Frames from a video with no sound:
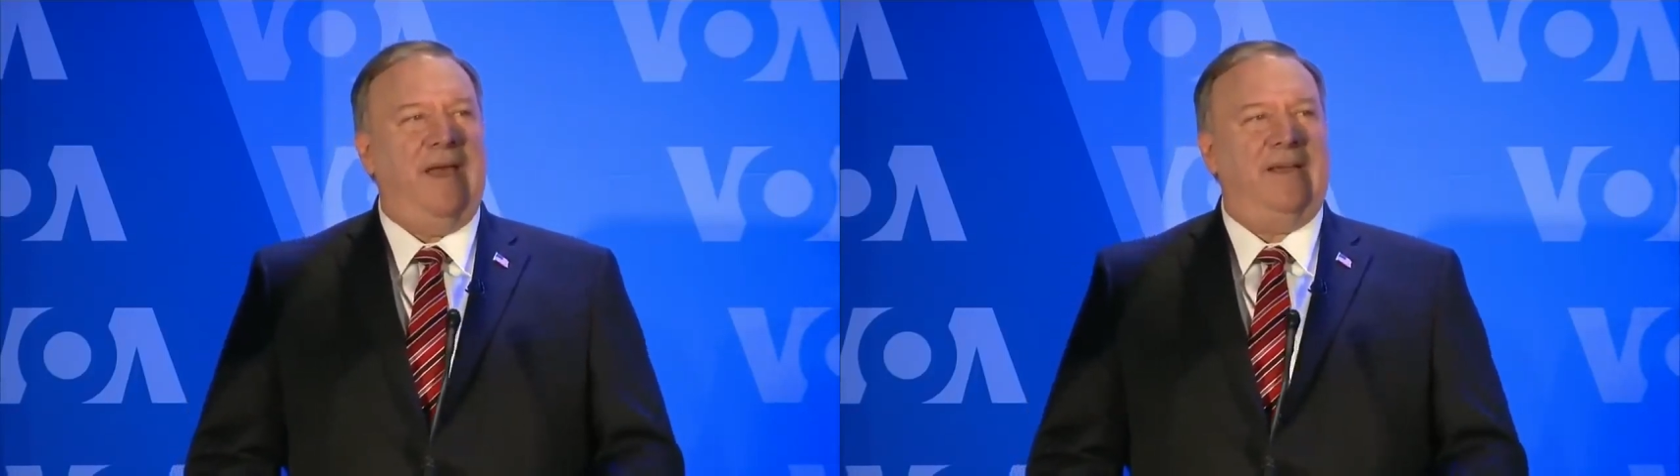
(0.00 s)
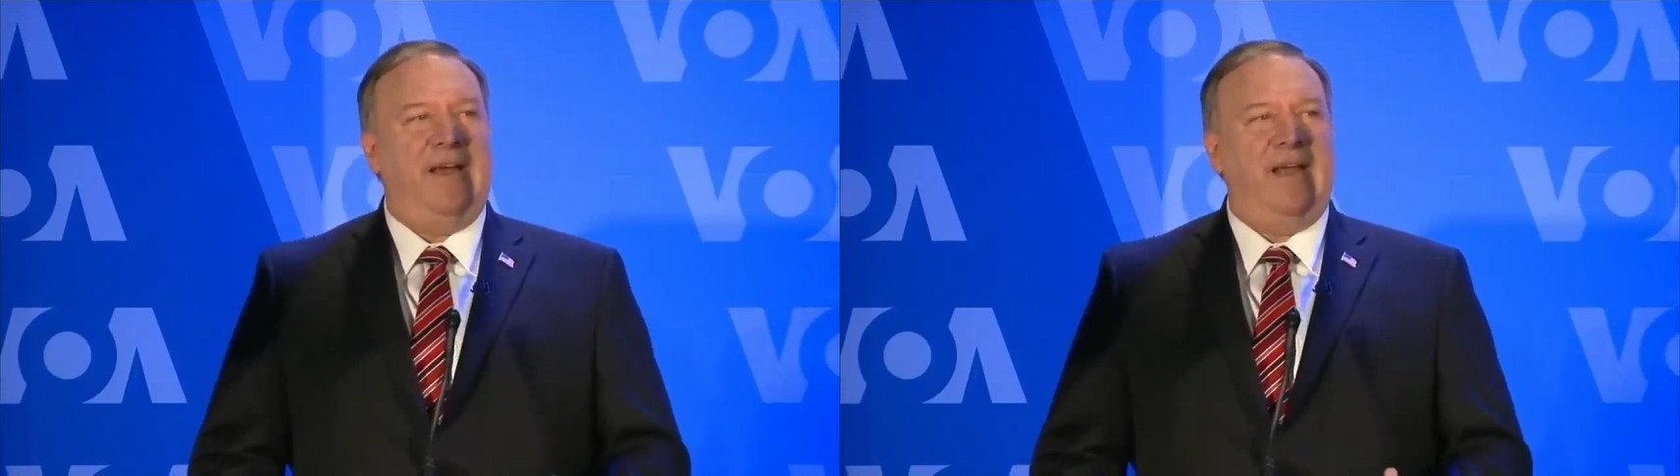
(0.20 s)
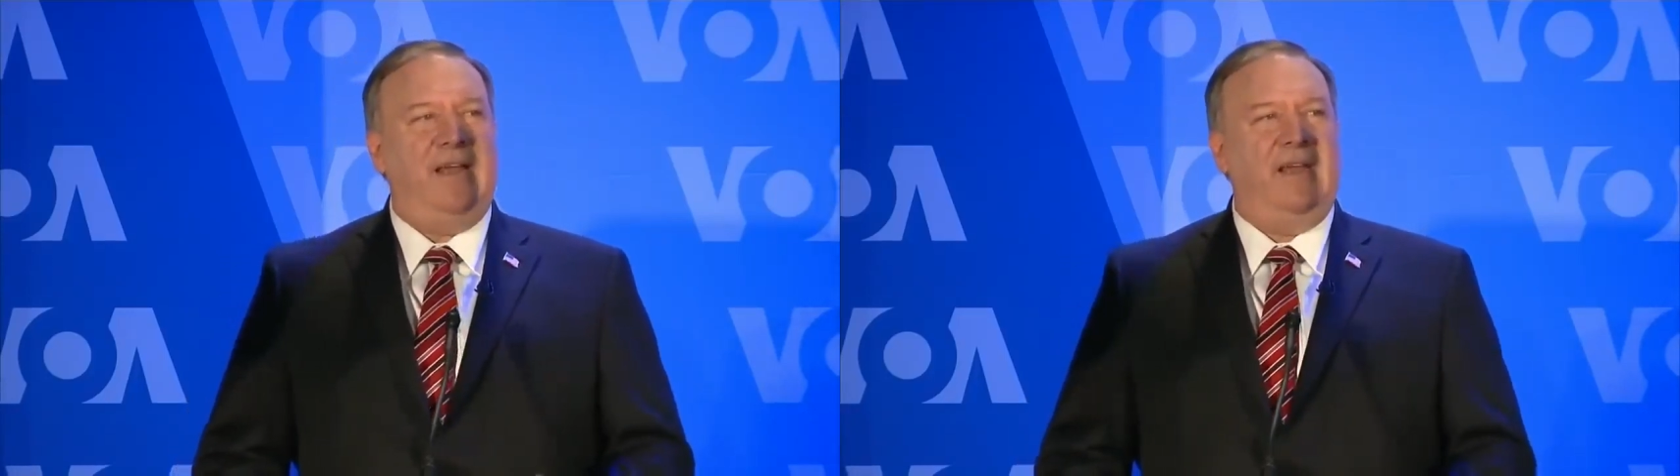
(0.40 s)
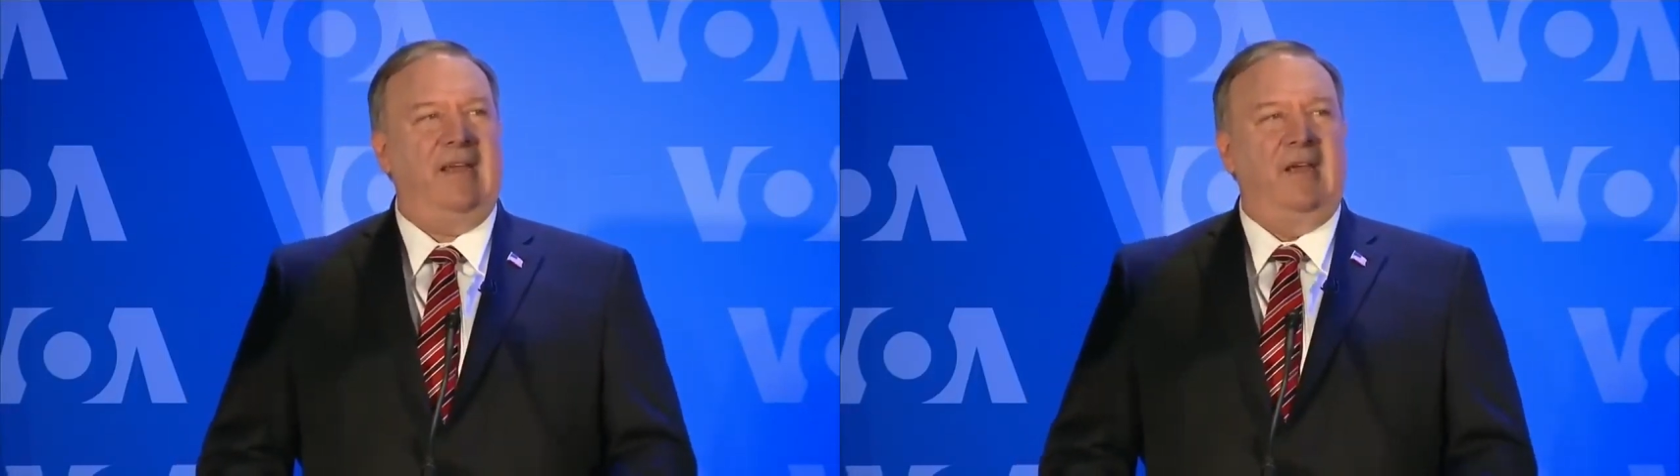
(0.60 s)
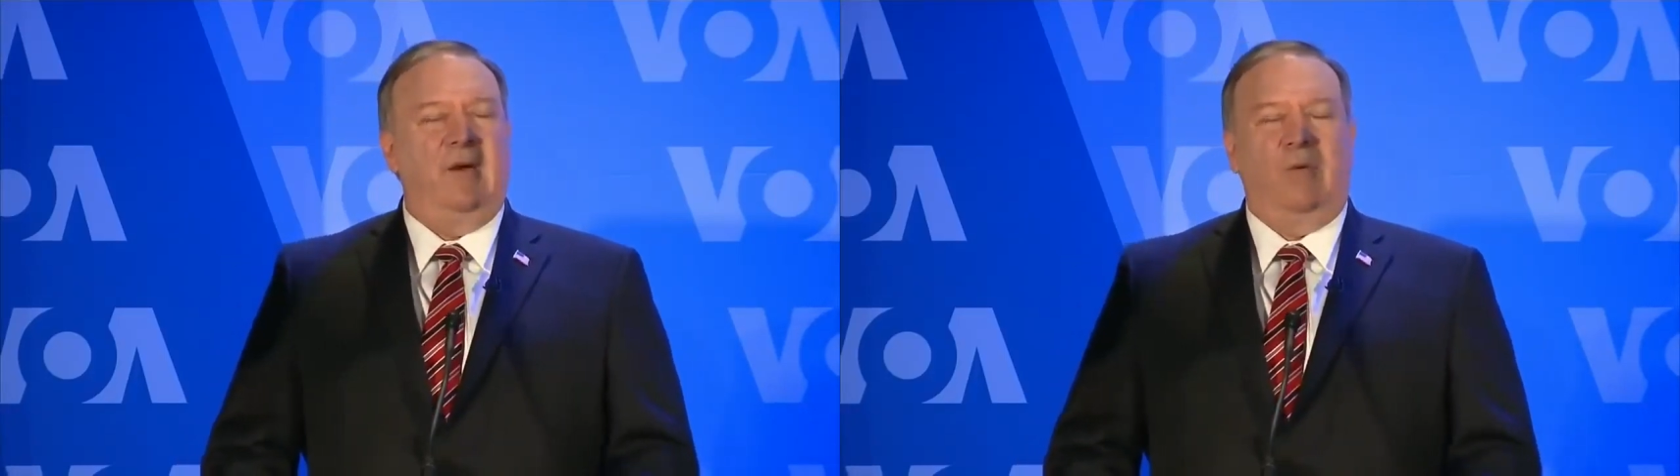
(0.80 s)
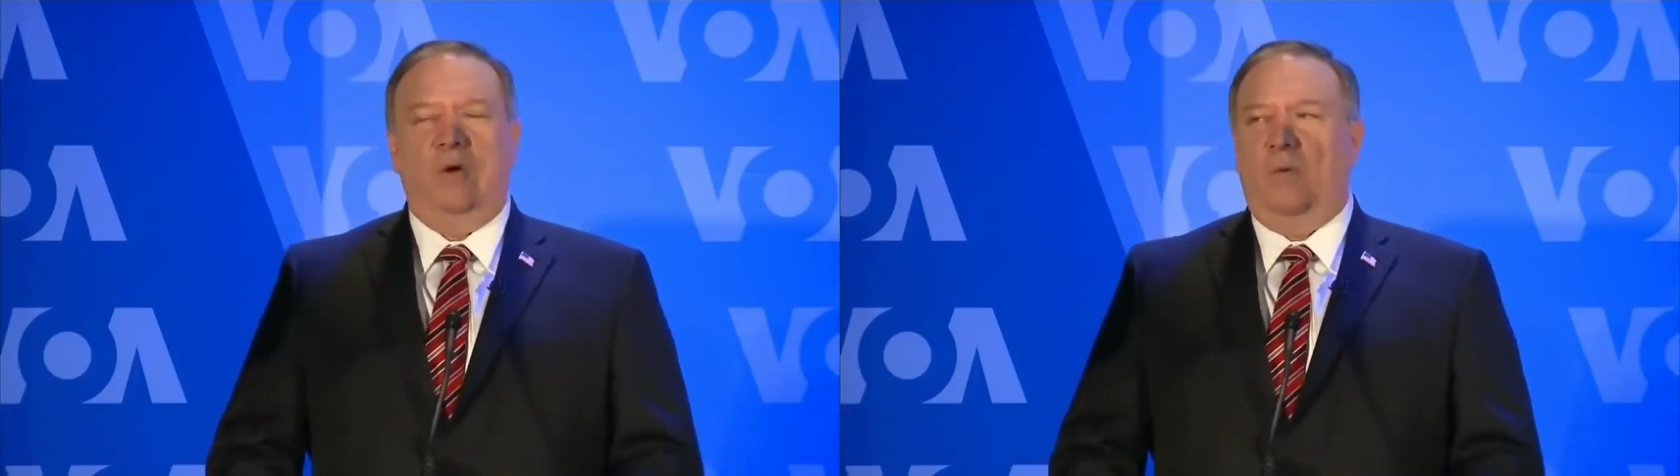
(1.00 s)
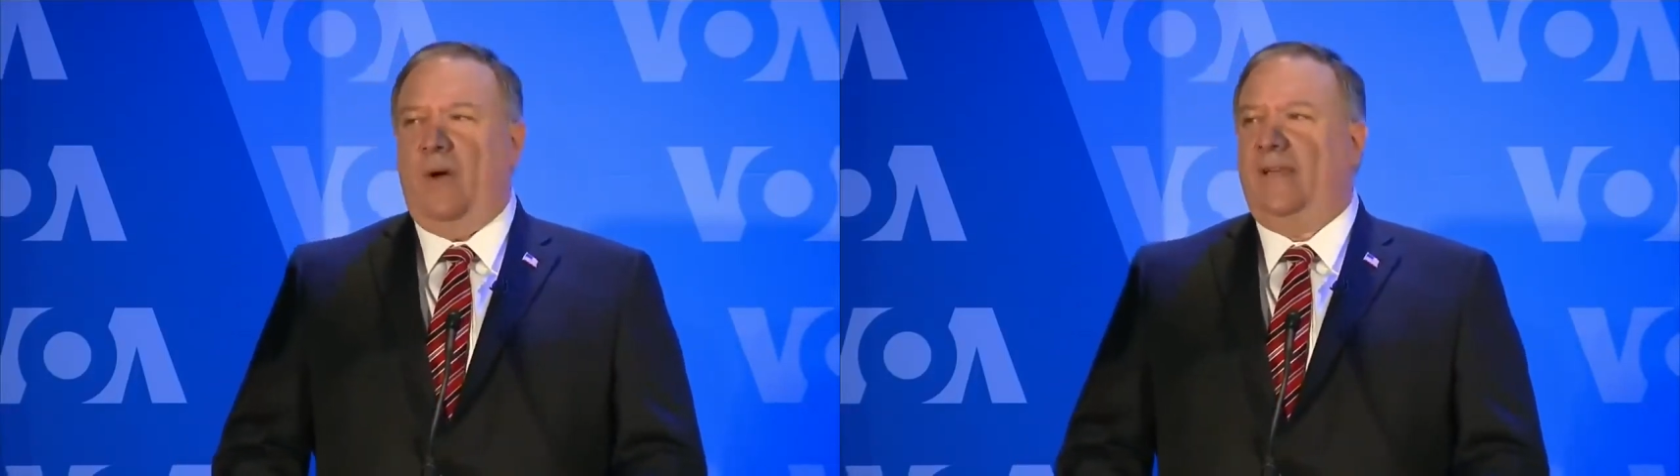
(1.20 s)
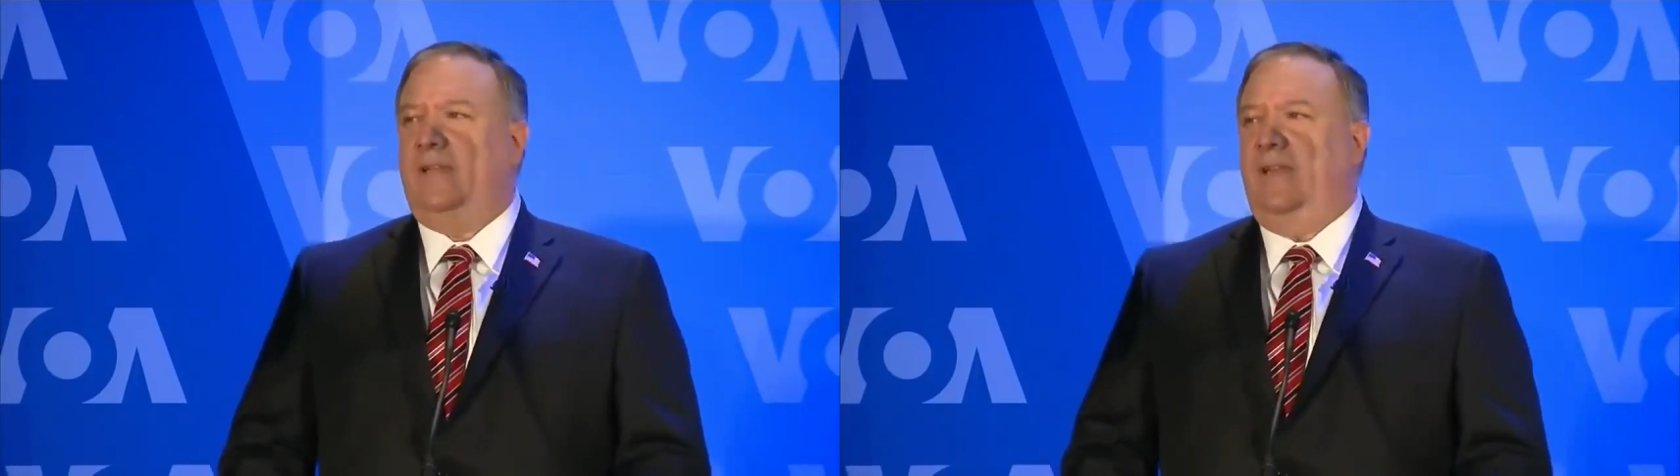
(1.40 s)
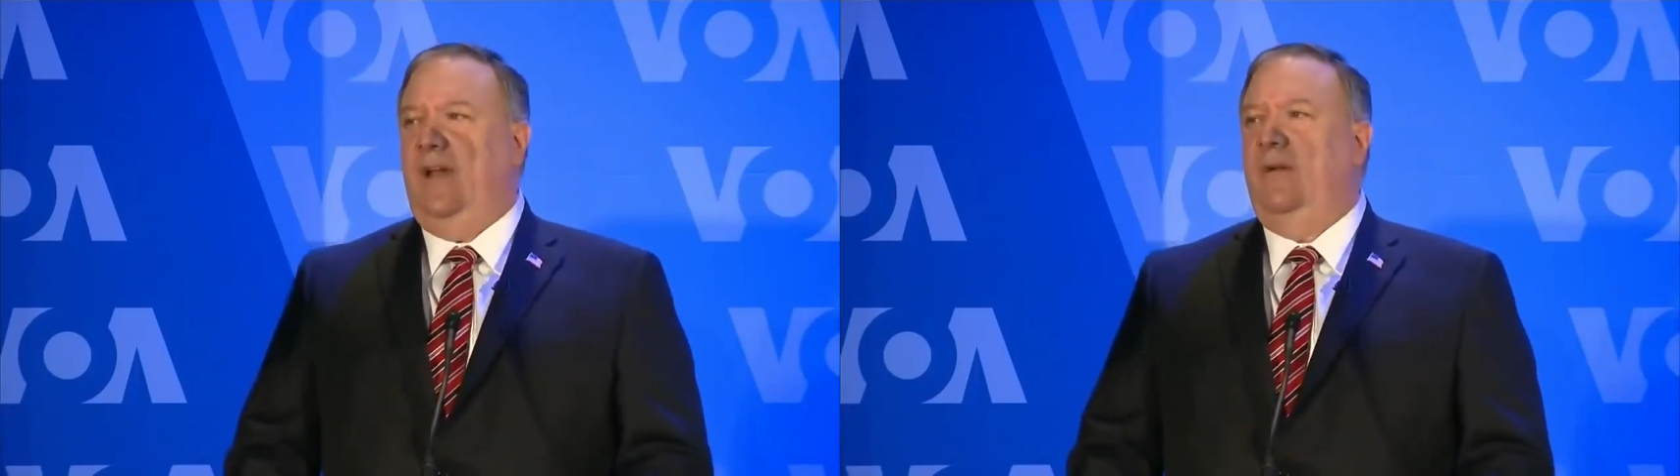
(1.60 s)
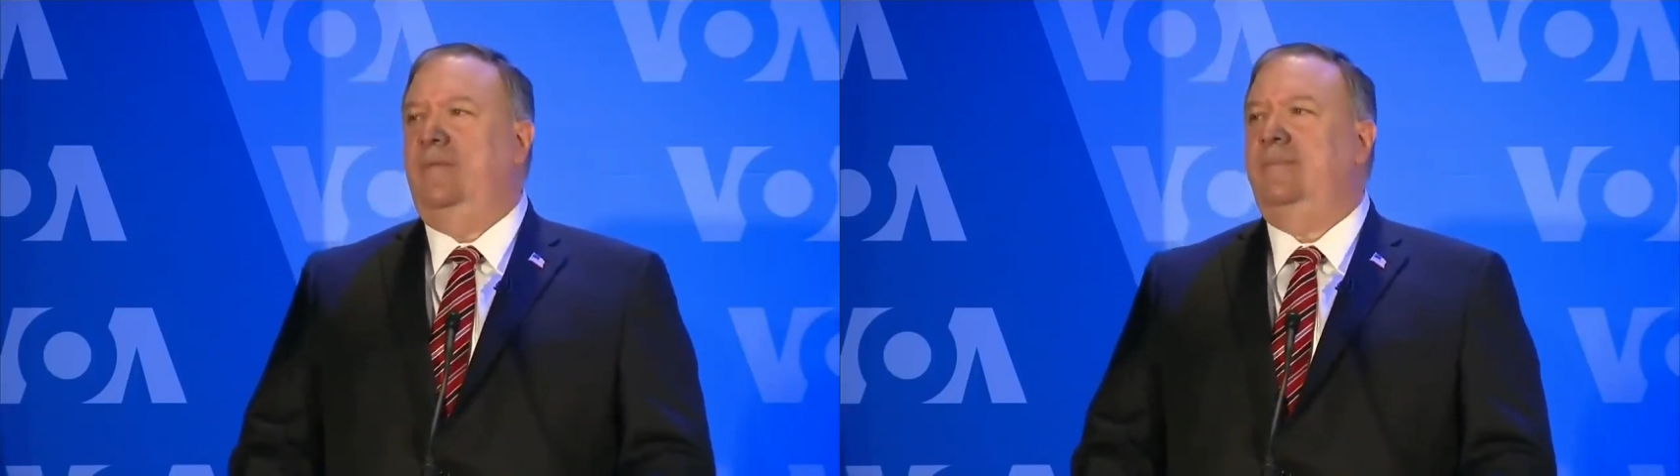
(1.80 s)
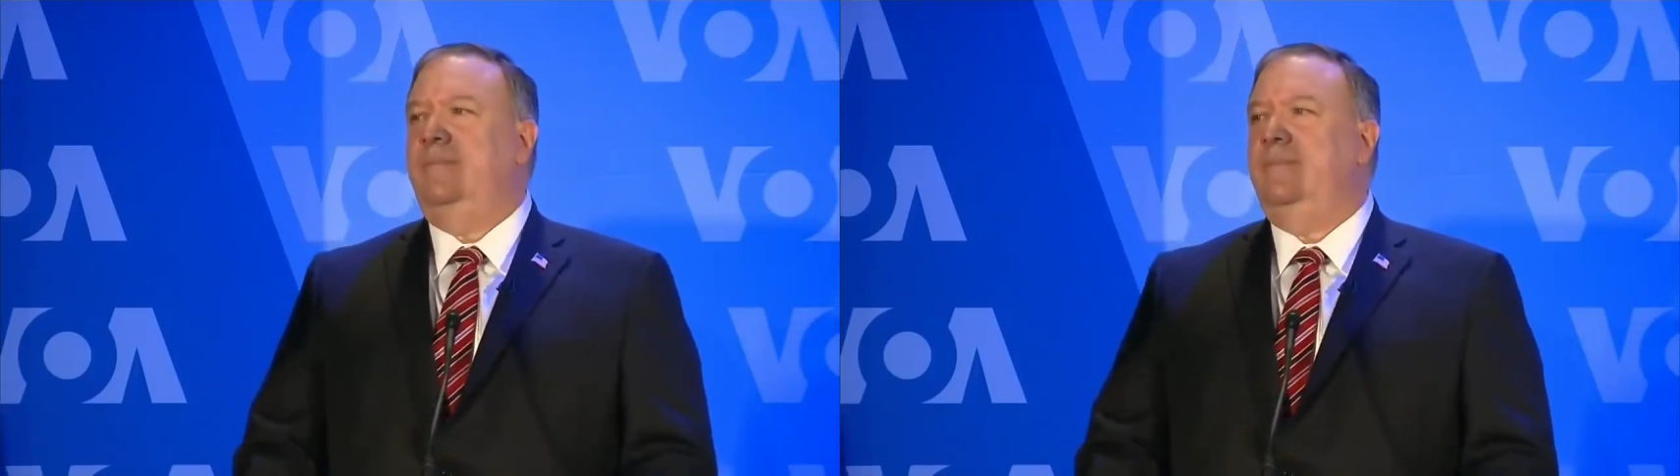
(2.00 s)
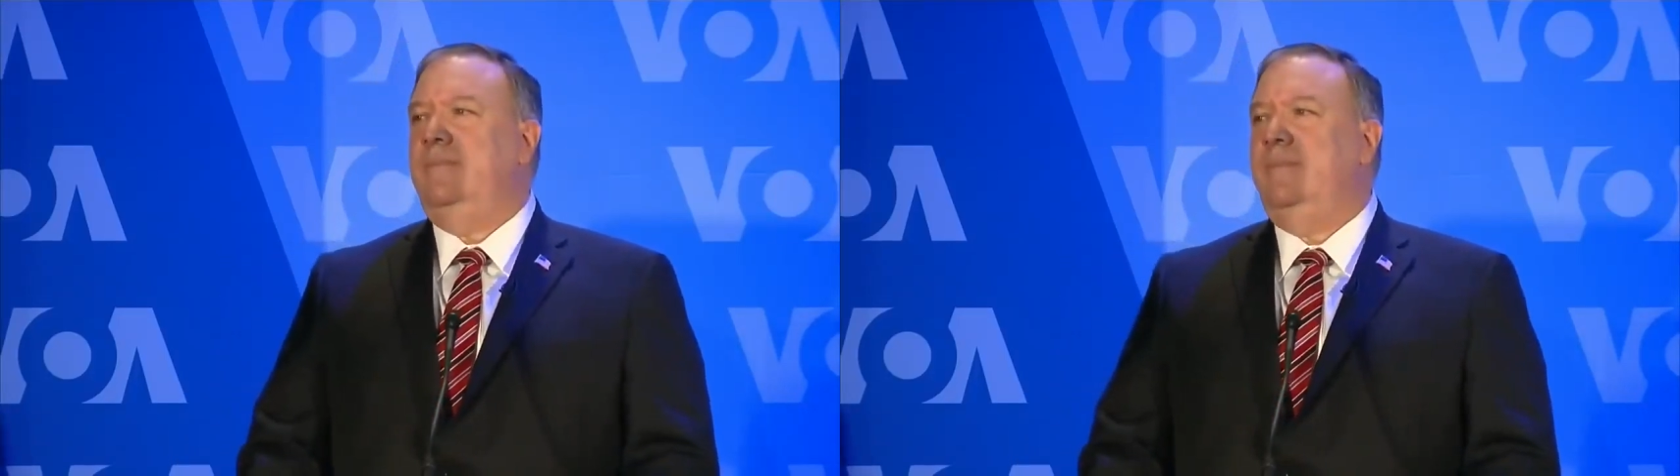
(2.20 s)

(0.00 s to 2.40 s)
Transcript: Baghdadi weren't widely known.